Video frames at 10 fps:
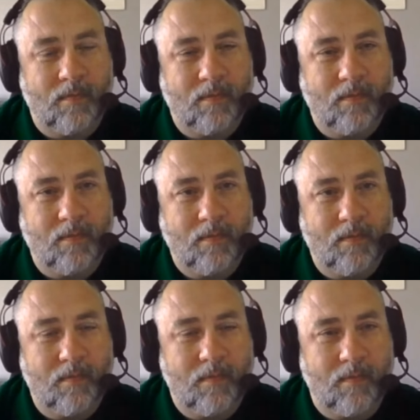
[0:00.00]

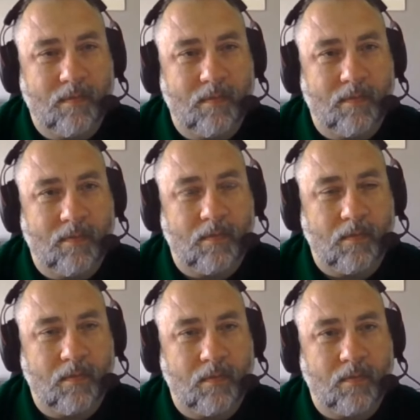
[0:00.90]

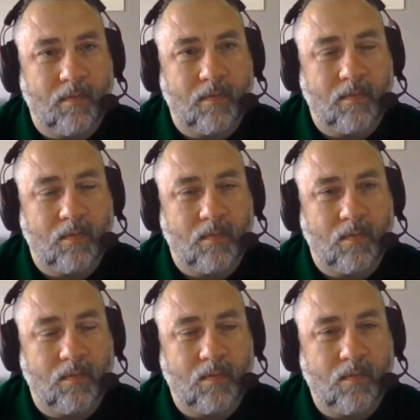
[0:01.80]

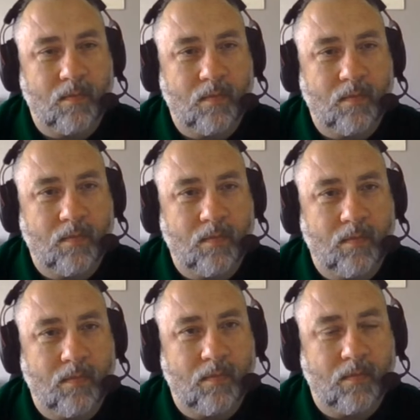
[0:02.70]

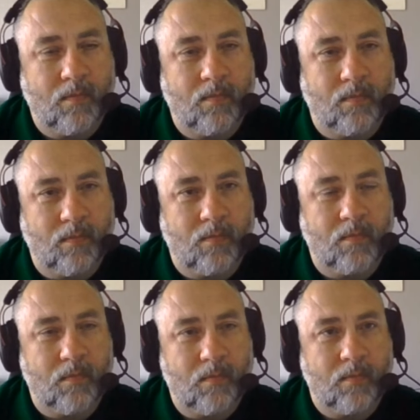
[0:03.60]

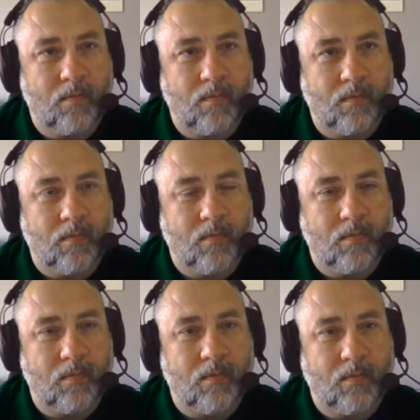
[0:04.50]

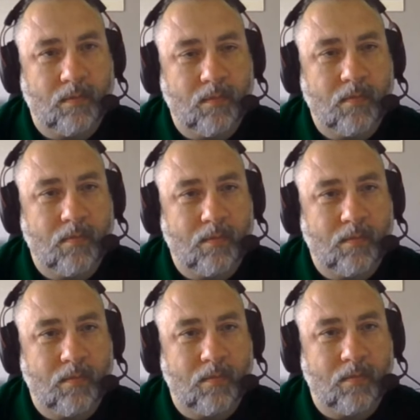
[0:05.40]

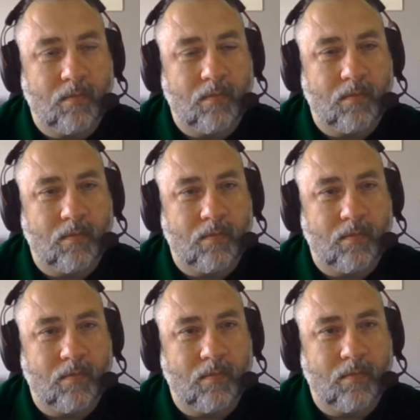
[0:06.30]

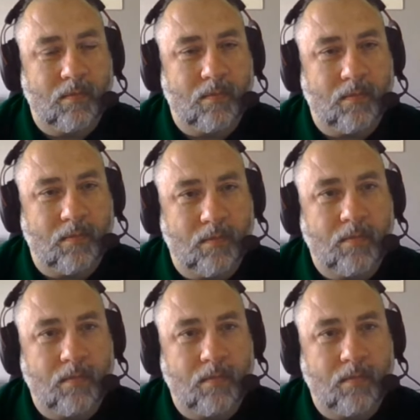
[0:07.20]
[no speech]